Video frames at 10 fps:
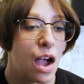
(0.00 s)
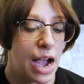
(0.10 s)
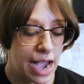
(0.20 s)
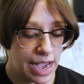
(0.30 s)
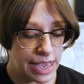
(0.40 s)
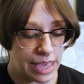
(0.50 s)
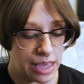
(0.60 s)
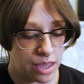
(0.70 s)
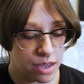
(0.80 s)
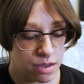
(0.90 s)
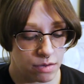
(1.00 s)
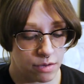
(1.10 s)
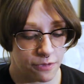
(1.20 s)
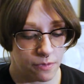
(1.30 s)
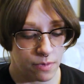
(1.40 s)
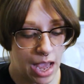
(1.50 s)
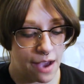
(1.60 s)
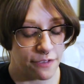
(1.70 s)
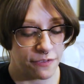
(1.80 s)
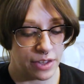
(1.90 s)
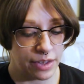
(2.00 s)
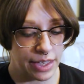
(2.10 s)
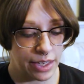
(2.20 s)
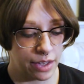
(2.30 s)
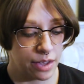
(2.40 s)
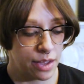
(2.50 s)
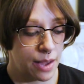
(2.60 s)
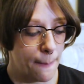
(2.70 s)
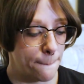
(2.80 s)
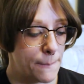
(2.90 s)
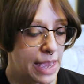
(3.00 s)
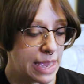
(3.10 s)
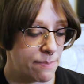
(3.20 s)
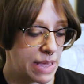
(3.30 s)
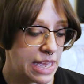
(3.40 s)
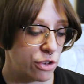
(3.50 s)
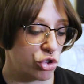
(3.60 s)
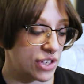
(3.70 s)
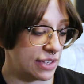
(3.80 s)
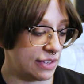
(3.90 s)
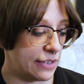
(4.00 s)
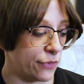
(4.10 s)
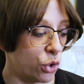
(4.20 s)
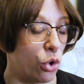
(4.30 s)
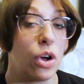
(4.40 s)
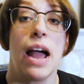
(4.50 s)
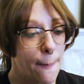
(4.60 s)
I have a feeling may be just as difficult.